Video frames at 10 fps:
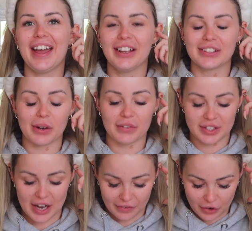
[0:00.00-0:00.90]
So
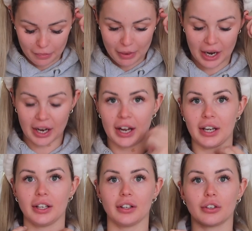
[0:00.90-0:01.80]
obviously I've got
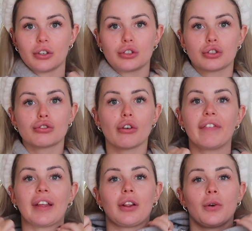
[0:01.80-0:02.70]
my
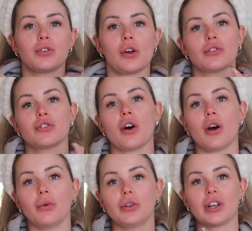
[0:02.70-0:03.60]
scruffy clothes on,
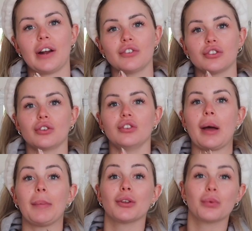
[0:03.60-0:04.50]
so you're gonna have to excuse
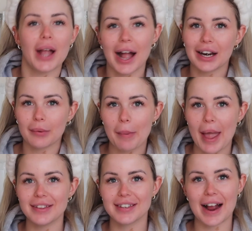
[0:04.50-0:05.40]
that because we are going to be
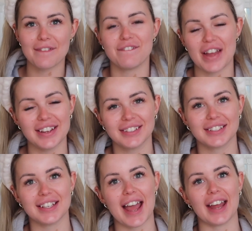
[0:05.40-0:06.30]
painting our face
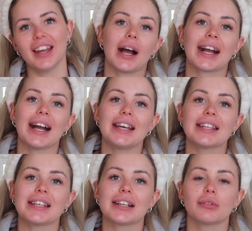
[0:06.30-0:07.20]
today. I kind
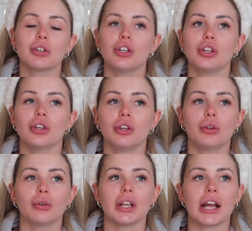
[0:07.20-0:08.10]
of think I'm going to
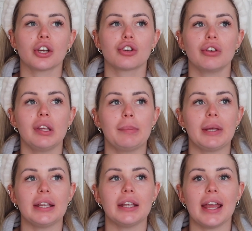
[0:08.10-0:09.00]
do like a
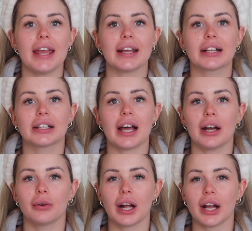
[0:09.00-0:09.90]
creepy It
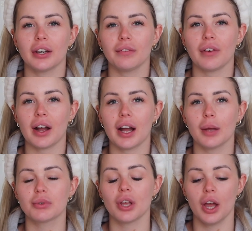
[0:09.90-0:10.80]
clown kind of
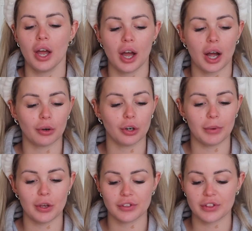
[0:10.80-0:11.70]
vibes. I'm going to
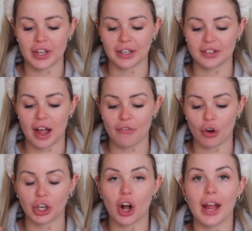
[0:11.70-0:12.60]
be using things that I've
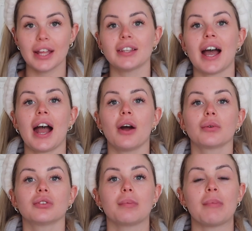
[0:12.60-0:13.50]
already got in the
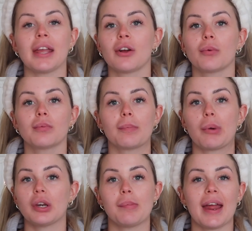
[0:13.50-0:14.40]
house, makeup,
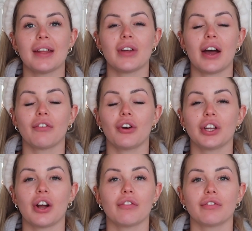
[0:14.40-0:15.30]
body paint that I've already
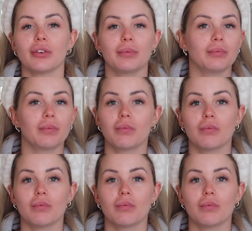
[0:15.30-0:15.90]
got from